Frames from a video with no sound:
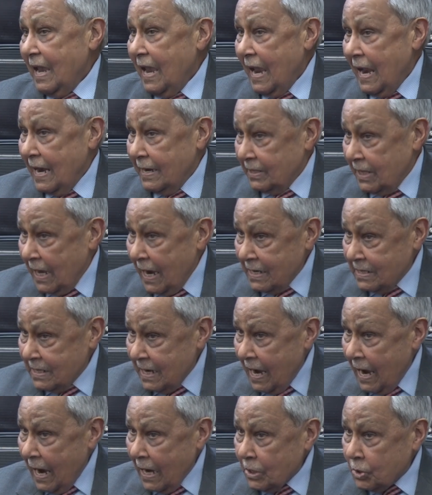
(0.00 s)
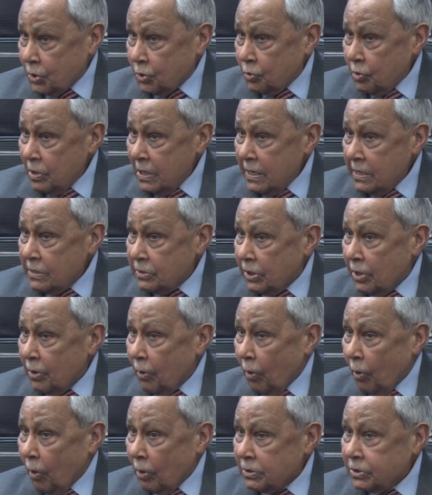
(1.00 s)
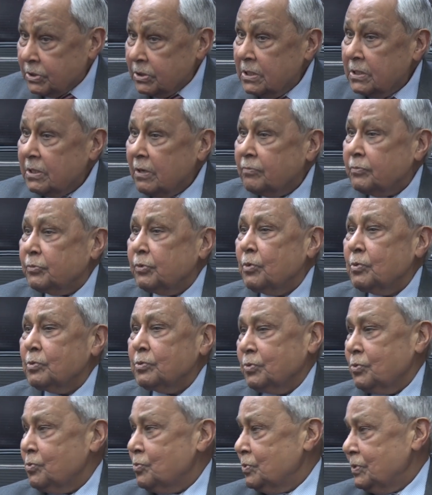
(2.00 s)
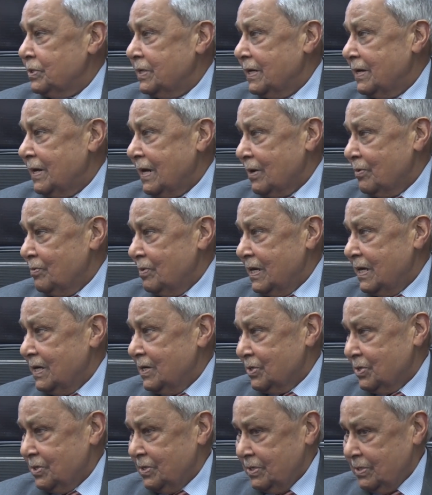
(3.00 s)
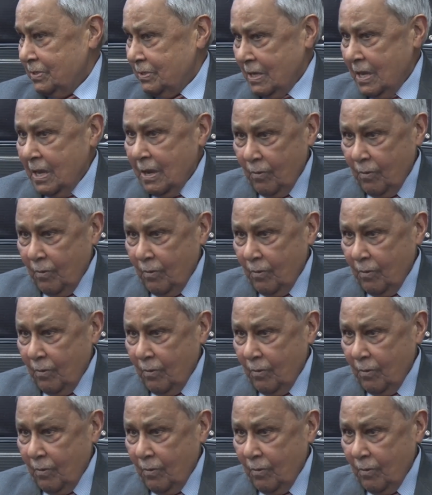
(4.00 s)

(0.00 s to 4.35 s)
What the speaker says: And that actually the author of those rules and regulations